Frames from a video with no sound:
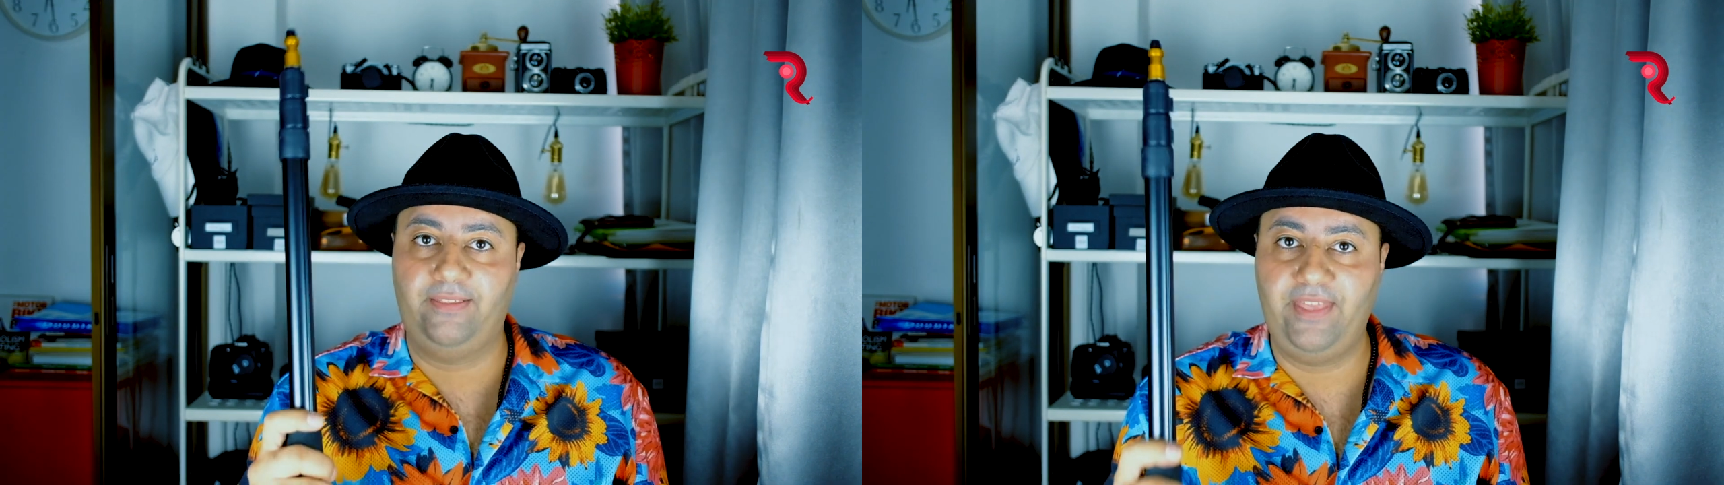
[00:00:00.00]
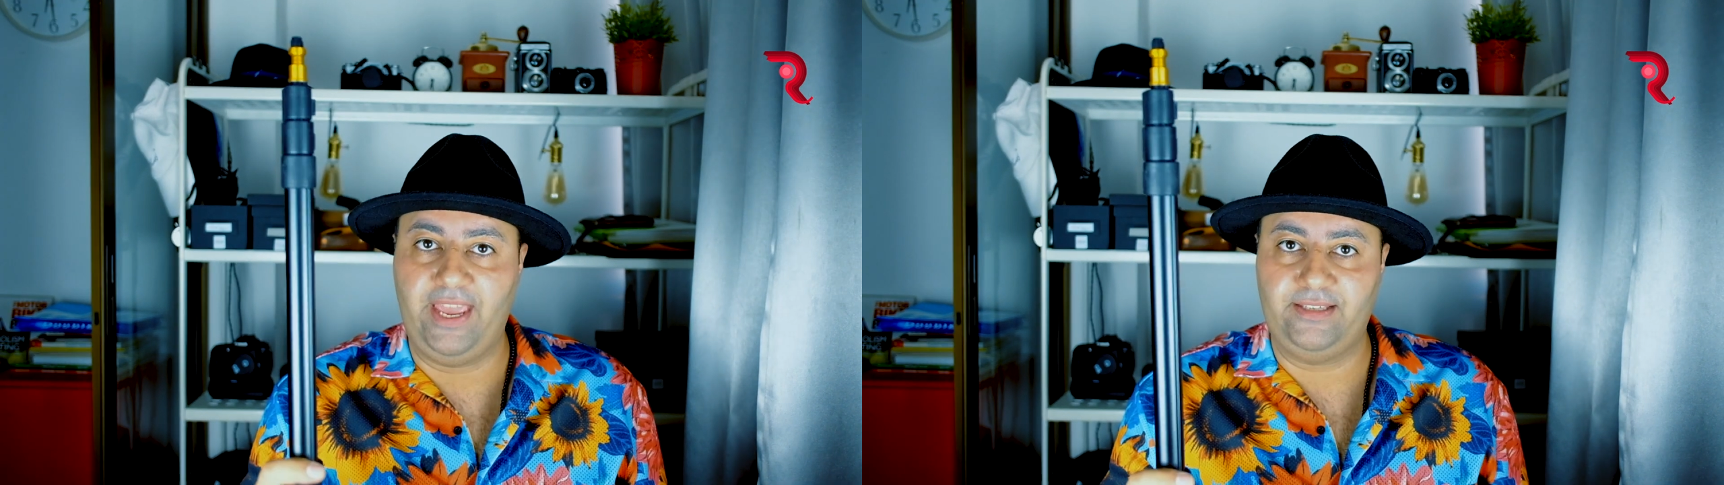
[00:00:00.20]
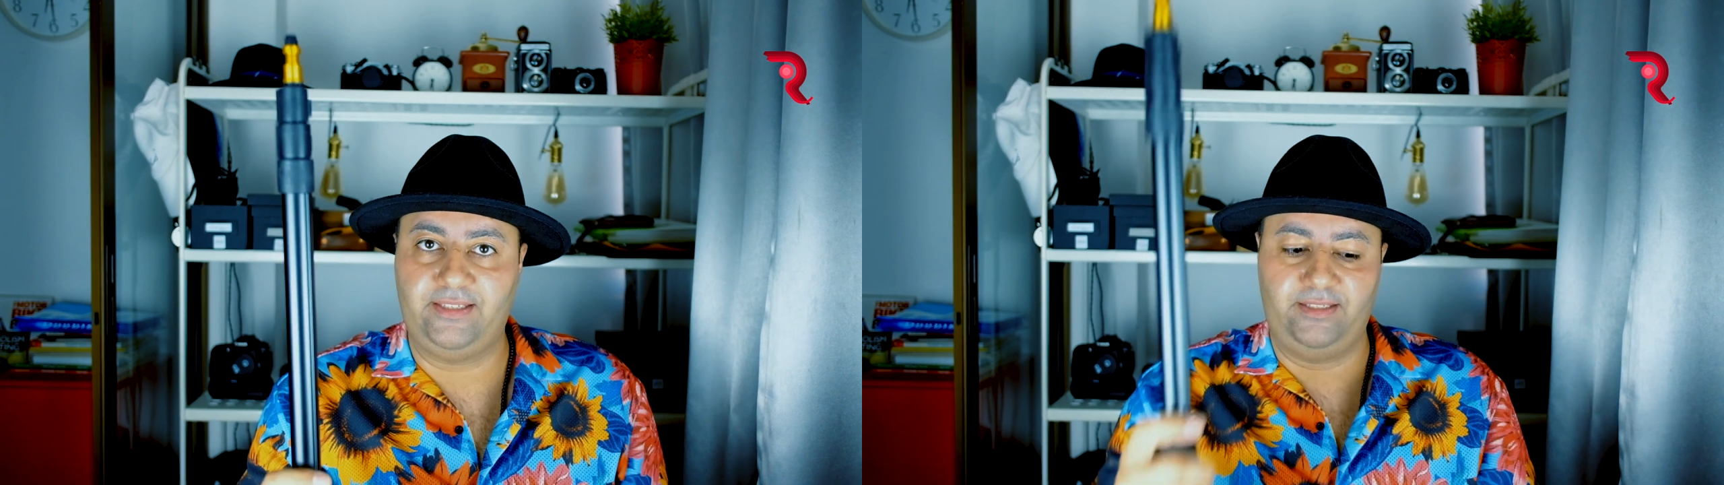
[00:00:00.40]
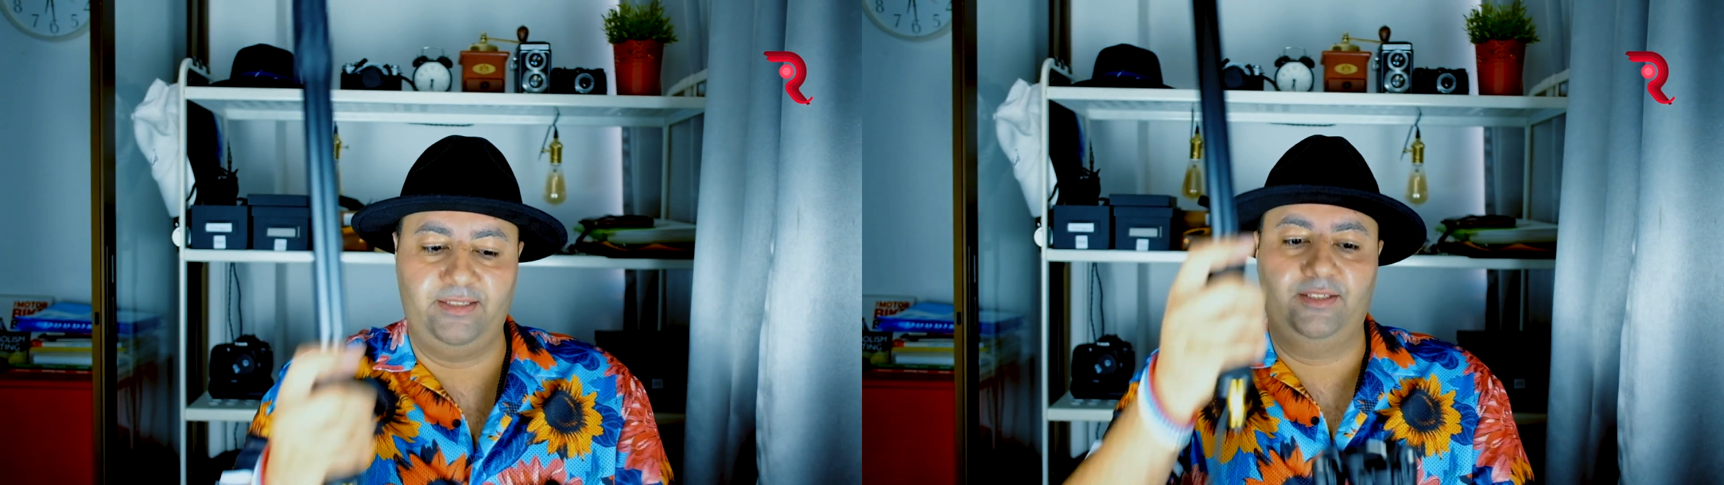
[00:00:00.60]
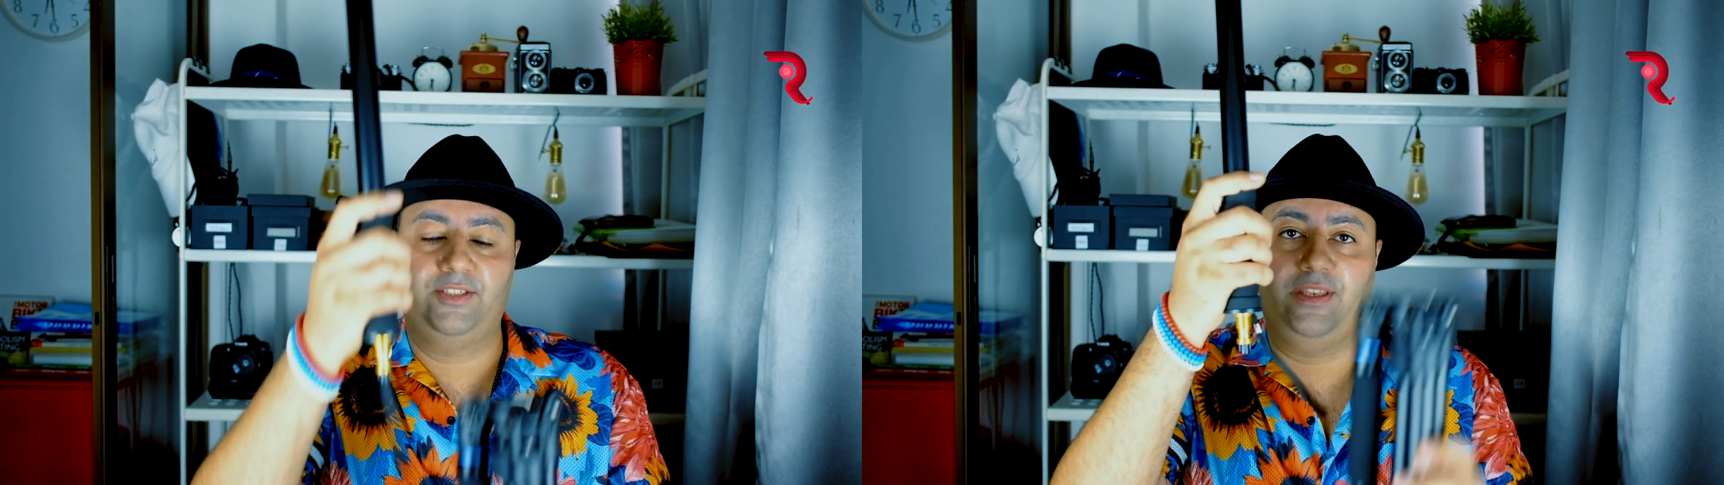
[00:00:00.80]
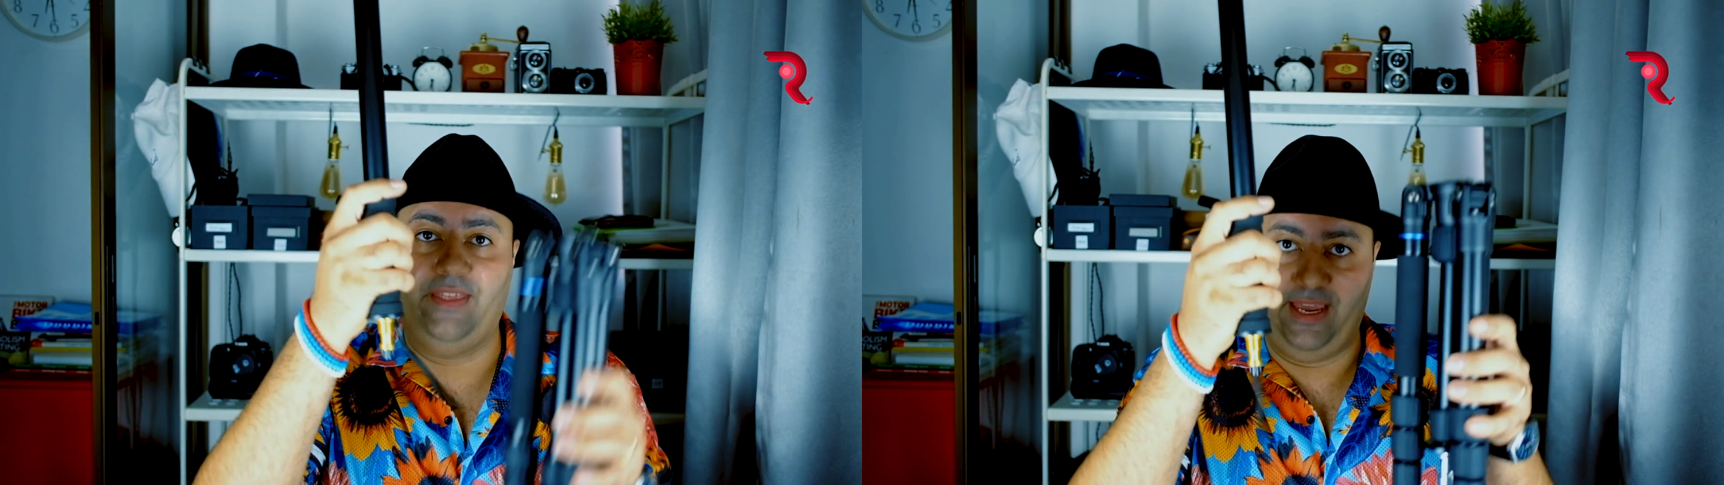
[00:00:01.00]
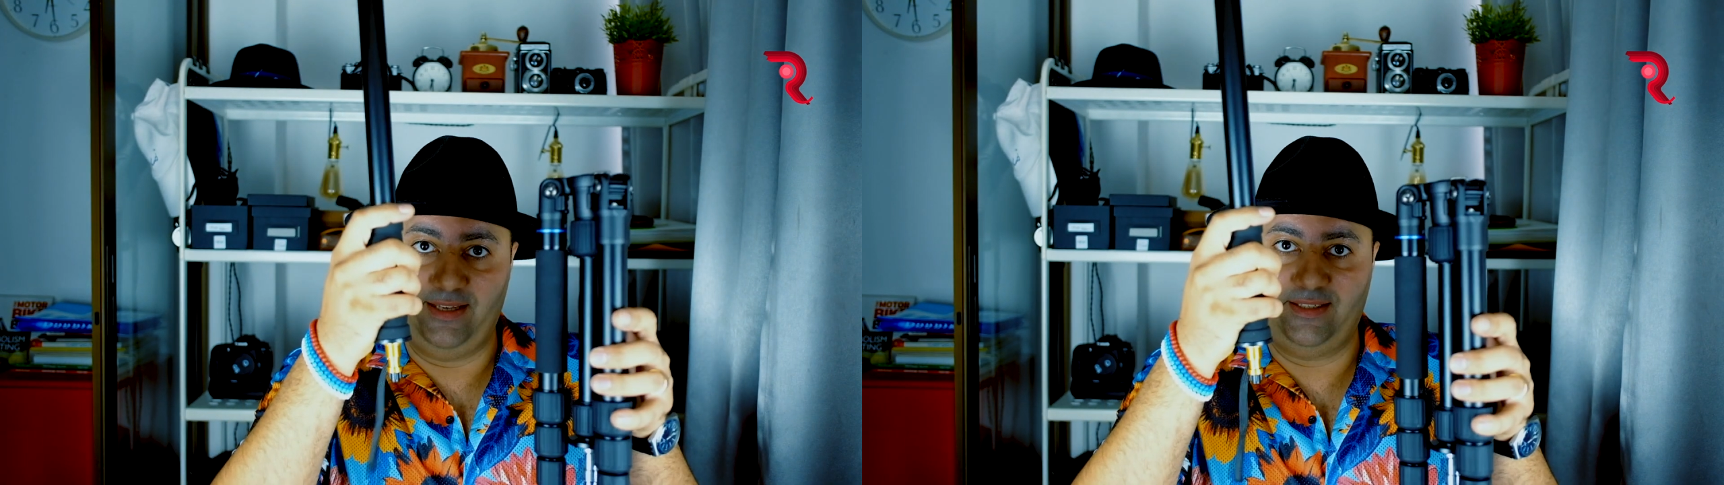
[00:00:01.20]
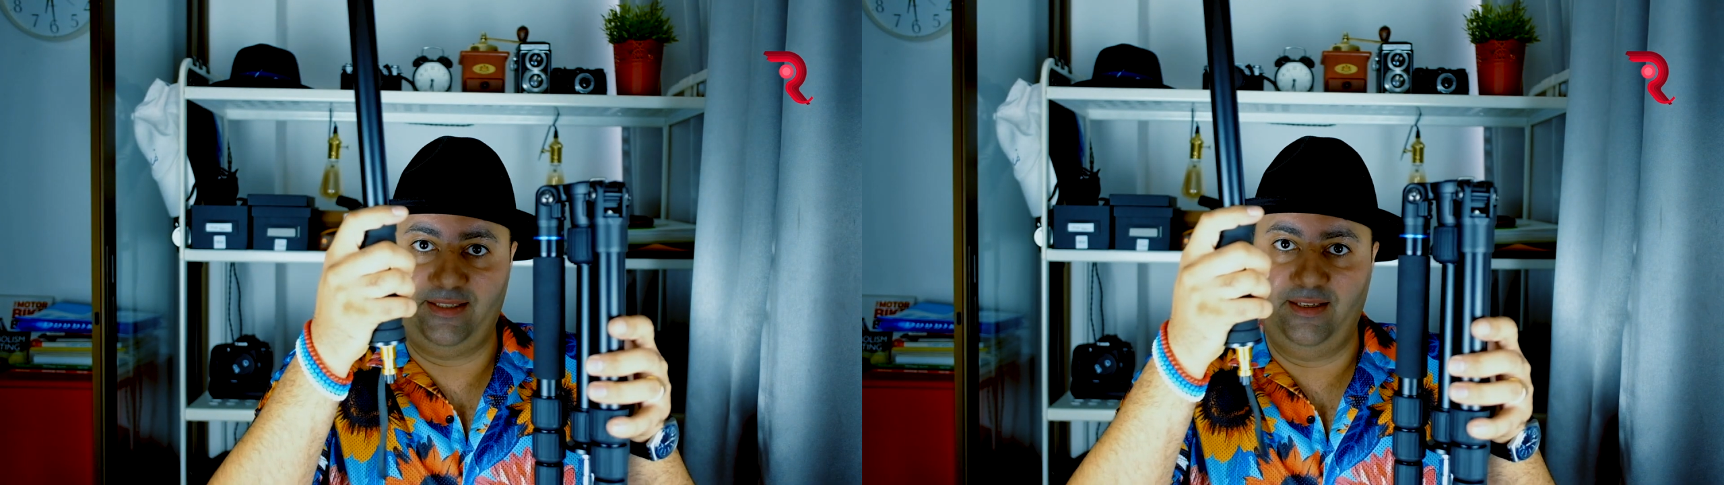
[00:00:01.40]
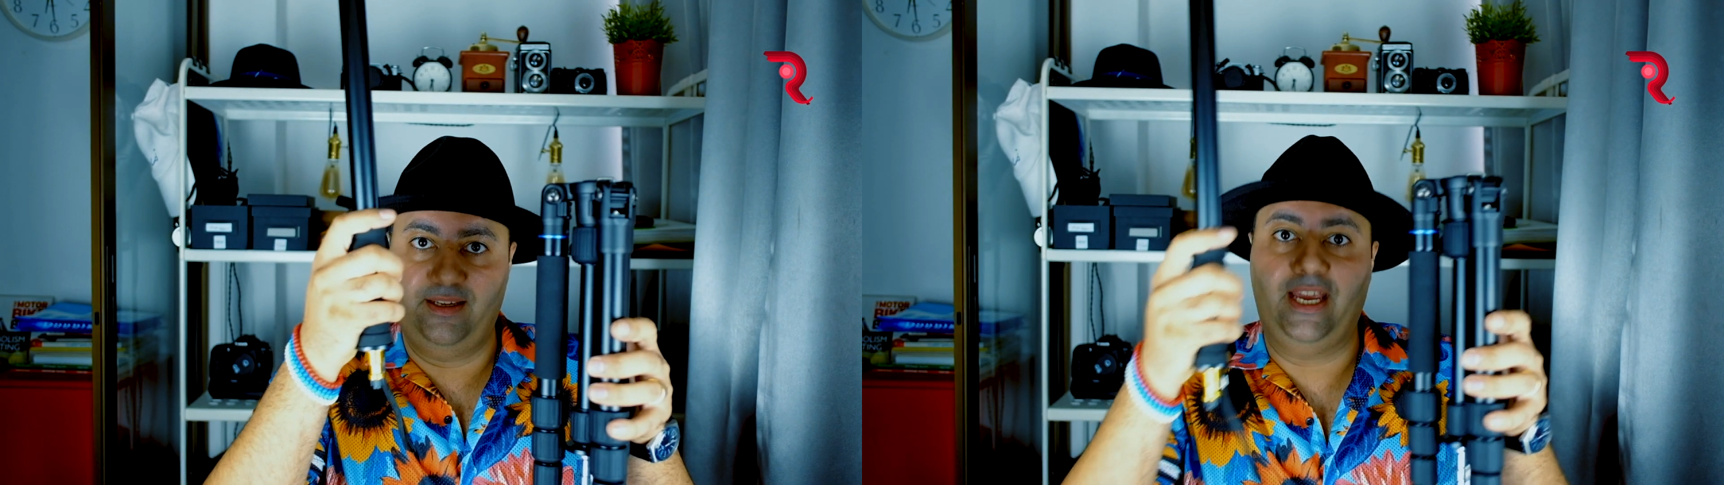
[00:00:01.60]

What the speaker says: this to this,